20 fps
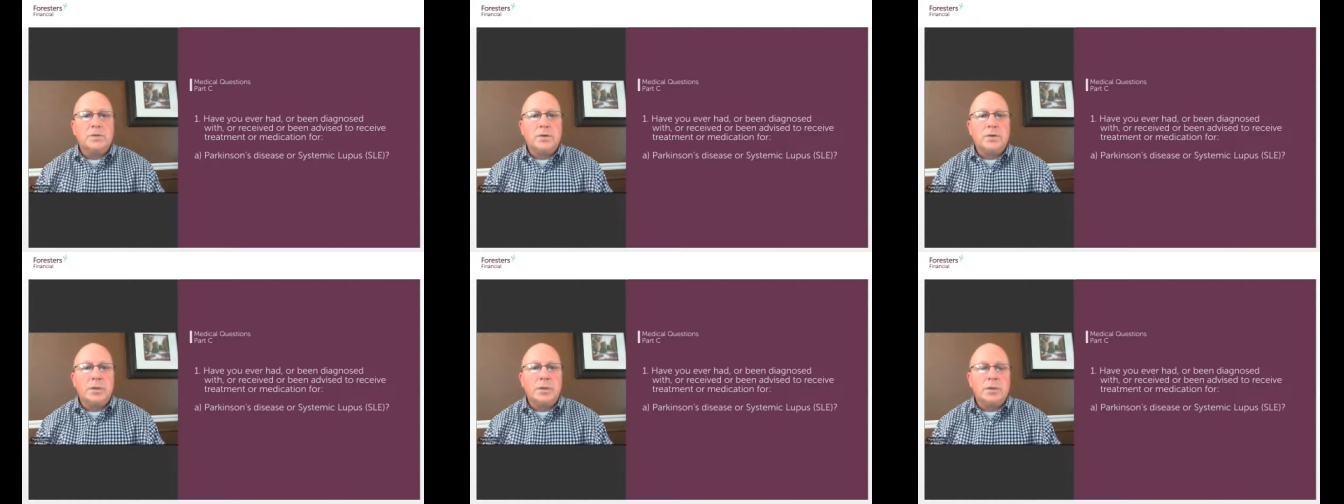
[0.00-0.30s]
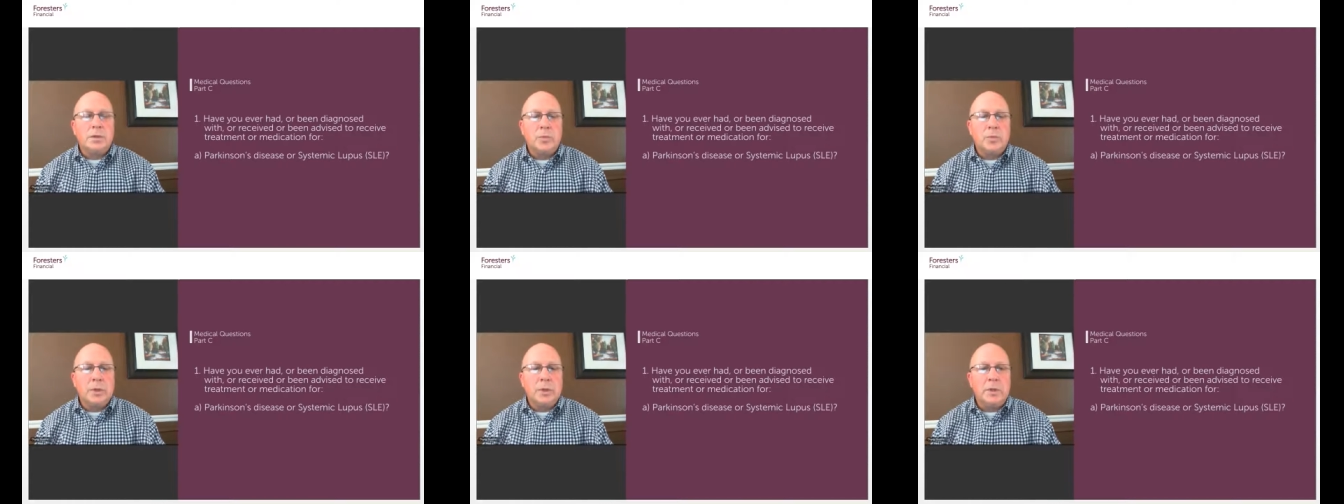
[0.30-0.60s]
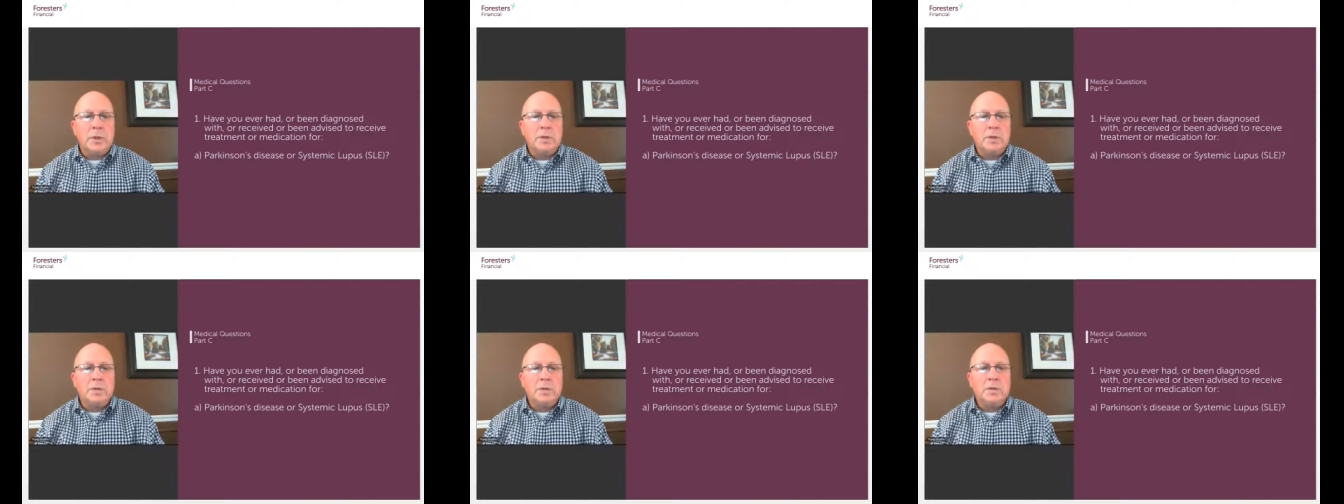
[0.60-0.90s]
drugs are
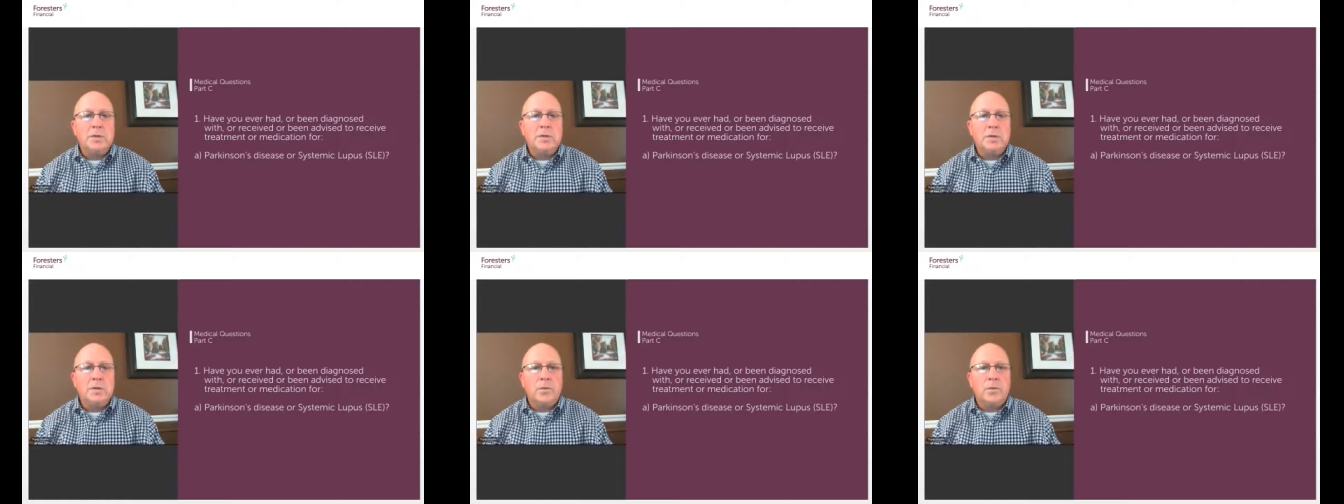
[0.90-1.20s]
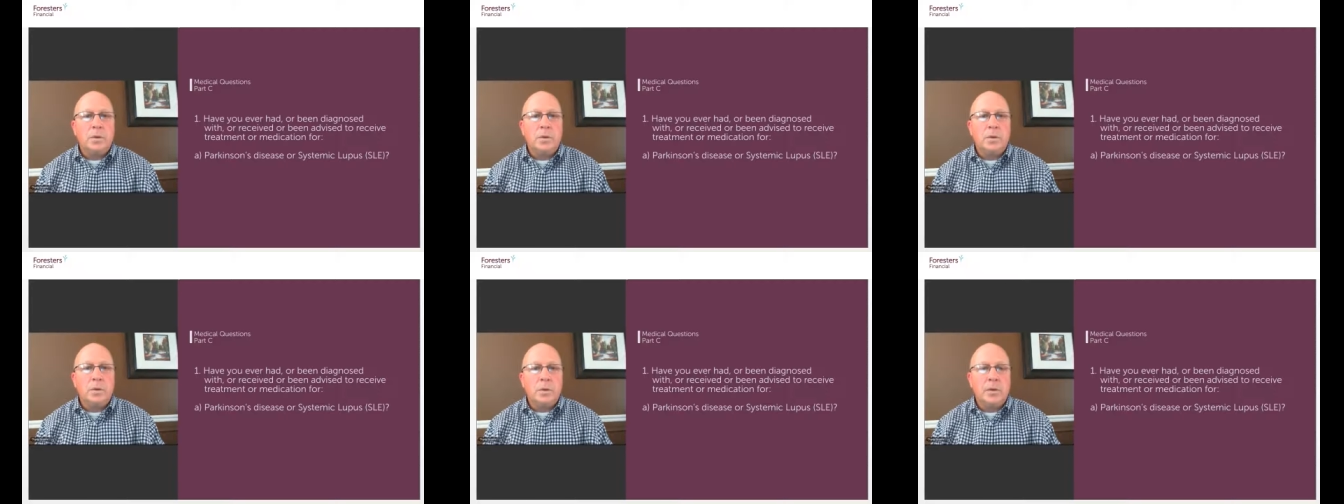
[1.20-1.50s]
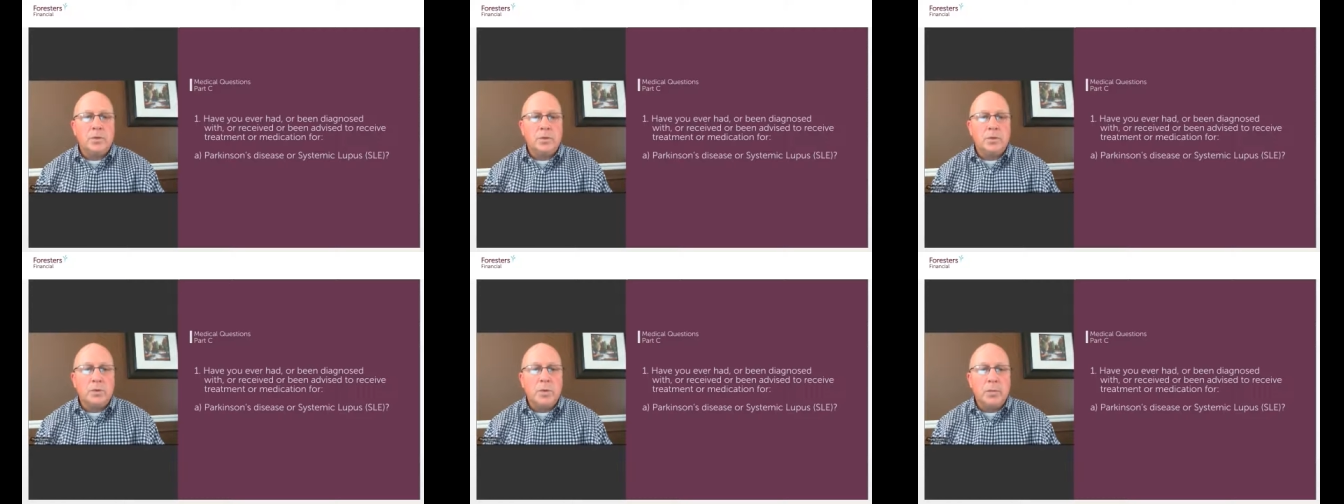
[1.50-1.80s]
being used for
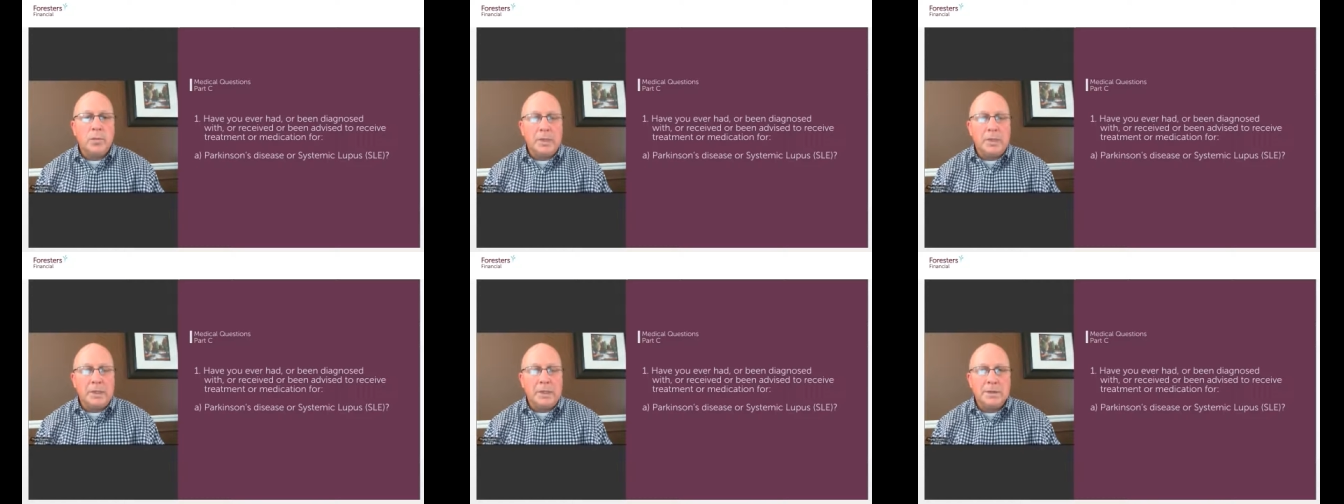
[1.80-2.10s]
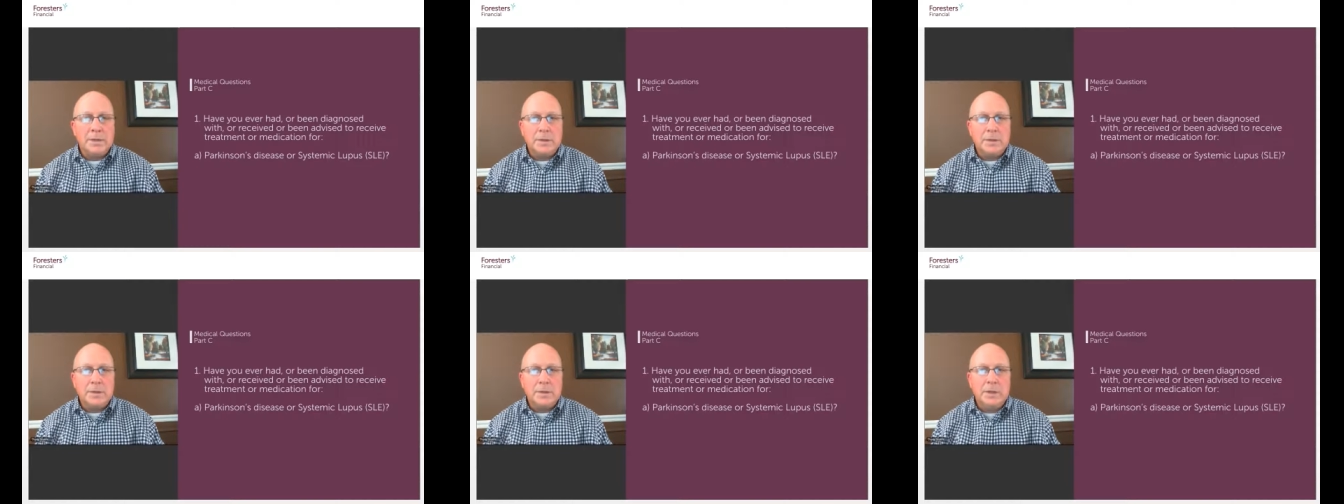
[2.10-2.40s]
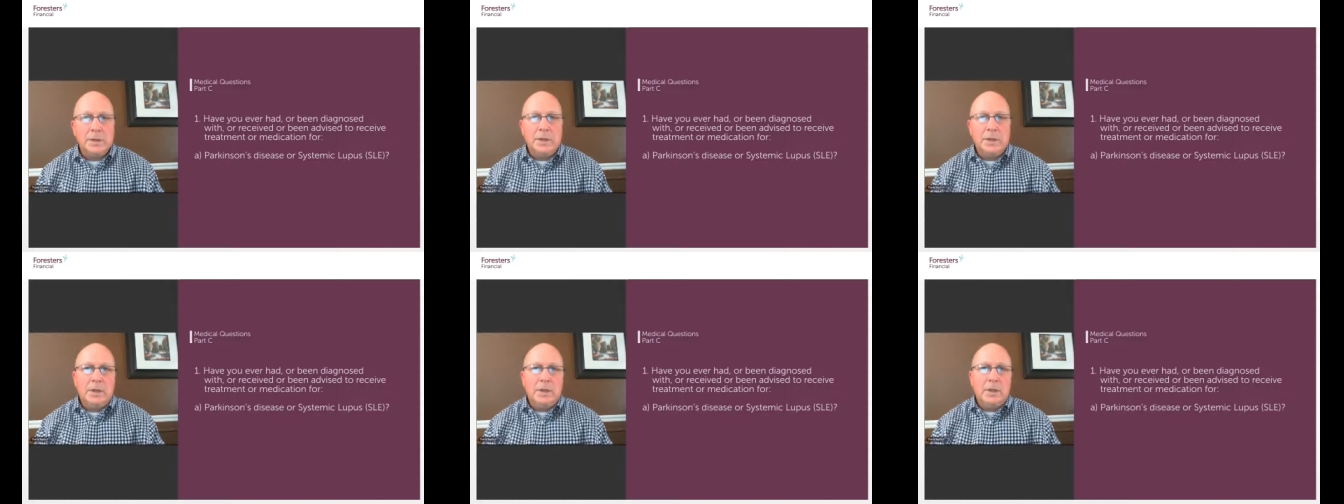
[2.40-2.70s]
on a dual basis.